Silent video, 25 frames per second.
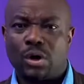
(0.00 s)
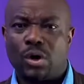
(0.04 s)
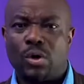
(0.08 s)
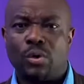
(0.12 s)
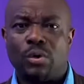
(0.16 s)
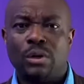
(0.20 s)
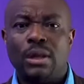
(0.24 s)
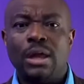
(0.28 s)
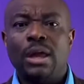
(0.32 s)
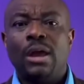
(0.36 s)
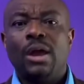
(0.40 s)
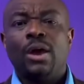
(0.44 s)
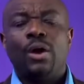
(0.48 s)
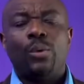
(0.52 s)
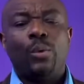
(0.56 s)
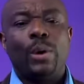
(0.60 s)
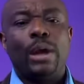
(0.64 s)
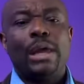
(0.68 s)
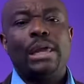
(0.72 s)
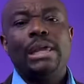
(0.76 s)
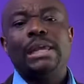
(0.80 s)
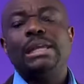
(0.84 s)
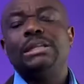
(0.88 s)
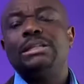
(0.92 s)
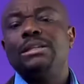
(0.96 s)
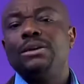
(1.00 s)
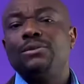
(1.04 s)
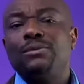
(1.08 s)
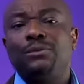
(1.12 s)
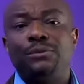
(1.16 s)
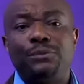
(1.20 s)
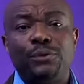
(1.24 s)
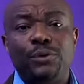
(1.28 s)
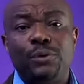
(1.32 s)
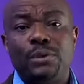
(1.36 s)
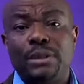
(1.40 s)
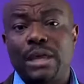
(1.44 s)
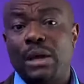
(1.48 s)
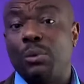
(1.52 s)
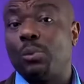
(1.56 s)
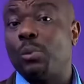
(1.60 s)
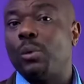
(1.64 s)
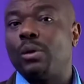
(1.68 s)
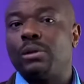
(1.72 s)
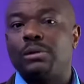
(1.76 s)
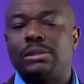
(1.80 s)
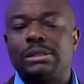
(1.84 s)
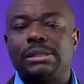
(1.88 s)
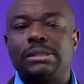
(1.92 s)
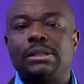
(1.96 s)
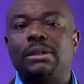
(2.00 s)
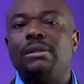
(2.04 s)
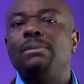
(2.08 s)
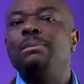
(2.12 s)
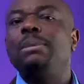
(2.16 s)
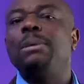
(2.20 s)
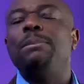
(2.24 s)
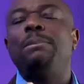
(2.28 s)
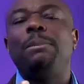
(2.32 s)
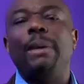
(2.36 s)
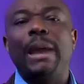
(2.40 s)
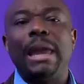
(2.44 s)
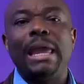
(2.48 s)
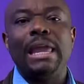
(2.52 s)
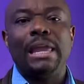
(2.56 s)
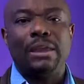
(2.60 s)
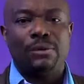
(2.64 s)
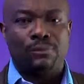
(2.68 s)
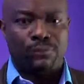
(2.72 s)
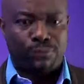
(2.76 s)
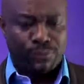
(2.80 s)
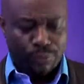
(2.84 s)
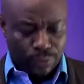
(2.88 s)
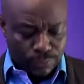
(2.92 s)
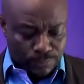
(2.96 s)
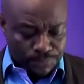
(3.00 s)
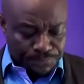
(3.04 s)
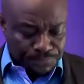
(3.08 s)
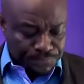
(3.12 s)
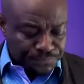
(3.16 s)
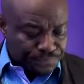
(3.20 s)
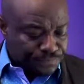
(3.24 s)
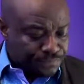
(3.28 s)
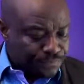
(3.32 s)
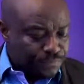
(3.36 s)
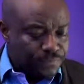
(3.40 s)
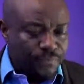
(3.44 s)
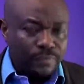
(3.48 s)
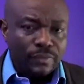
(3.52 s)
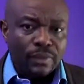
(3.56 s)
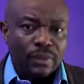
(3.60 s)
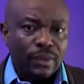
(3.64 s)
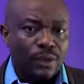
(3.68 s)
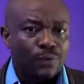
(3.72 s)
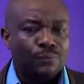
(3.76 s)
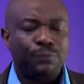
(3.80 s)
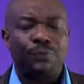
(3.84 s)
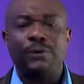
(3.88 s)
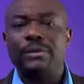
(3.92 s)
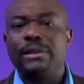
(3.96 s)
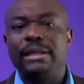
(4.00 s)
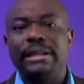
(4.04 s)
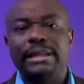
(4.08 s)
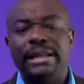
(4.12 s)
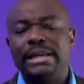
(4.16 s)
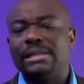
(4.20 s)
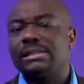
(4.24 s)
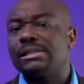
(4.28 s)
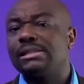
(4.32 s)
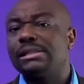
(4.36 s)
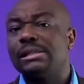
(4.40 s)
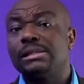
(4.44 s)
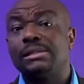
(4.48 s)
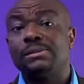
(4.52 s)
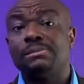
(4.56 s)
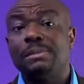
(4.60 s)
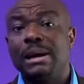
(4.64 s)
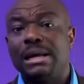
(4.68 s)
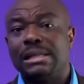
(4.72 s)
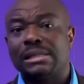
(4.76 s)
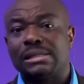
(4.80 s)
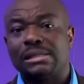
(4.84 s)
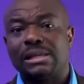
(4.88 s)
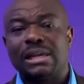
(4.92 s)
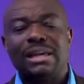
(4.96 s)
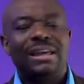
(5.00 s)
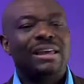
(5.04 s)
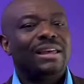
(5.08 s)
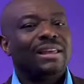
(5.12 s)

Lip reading: own, we're eating food that we'll still be paying for the next 6 months.